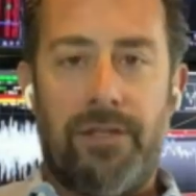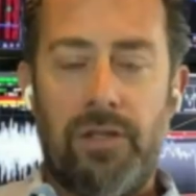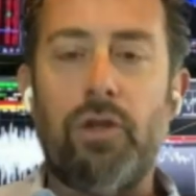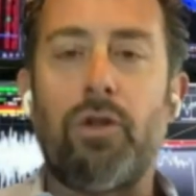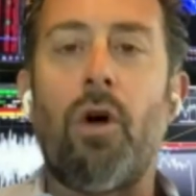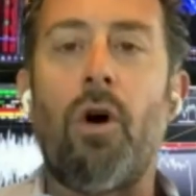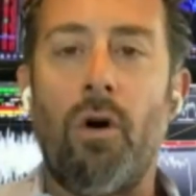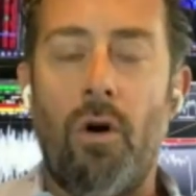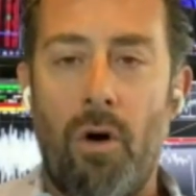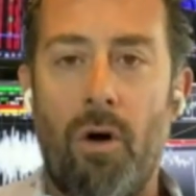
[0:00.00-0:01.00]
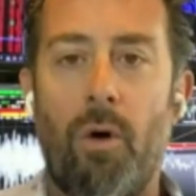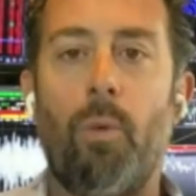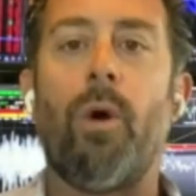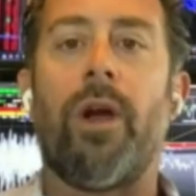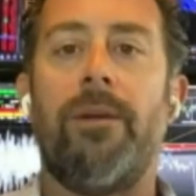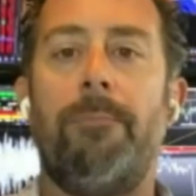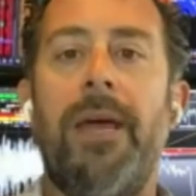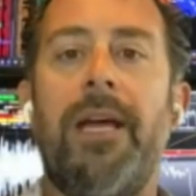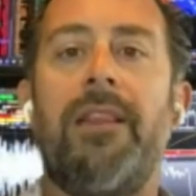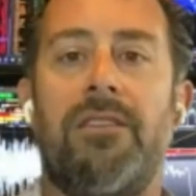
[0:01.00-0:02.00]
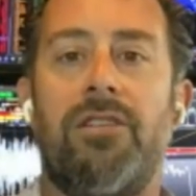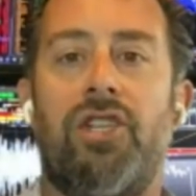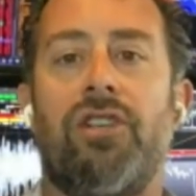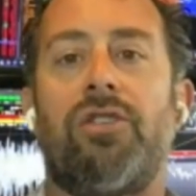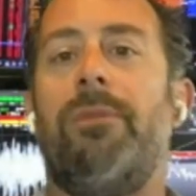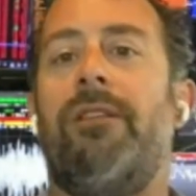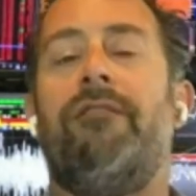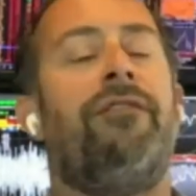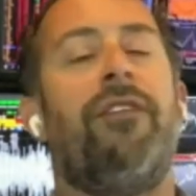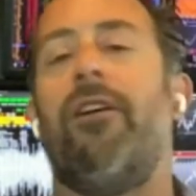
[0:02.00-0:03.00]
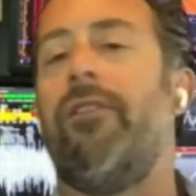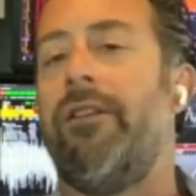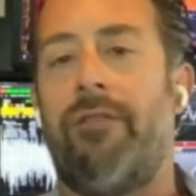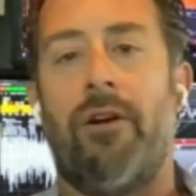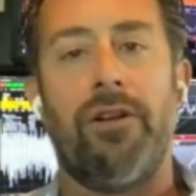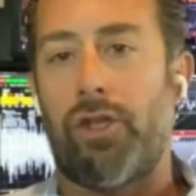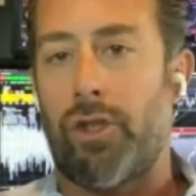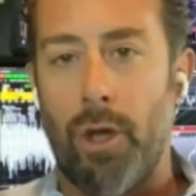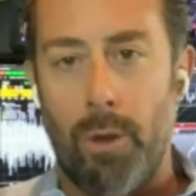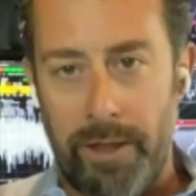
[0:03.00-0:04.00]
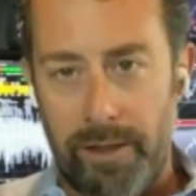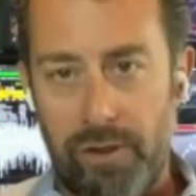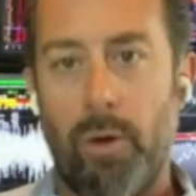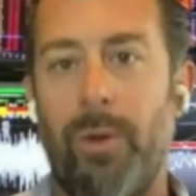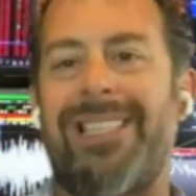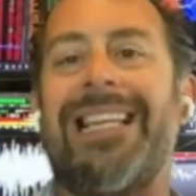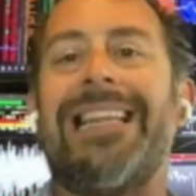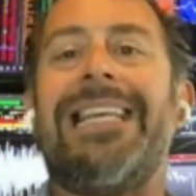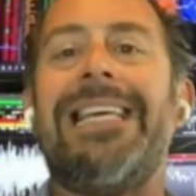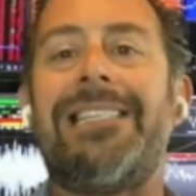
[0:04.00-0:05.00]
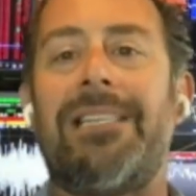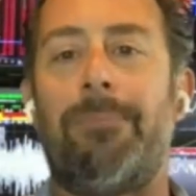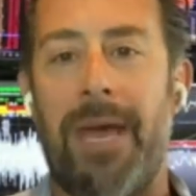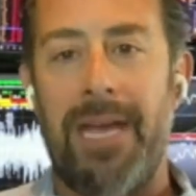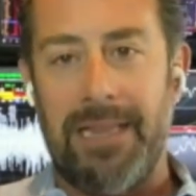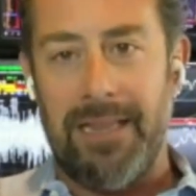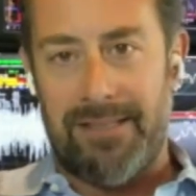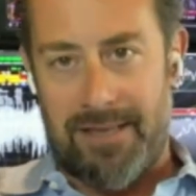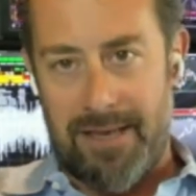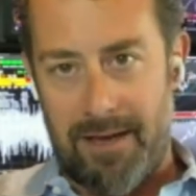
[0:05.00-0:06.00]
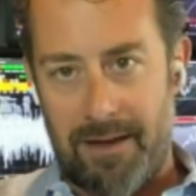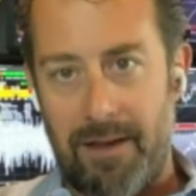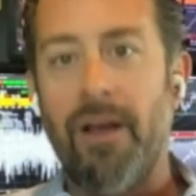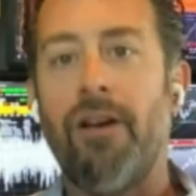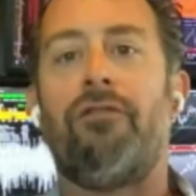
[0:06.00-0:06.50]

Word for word: this is a long haul we're going to make this adjustment very very slowly so it's the least painless thing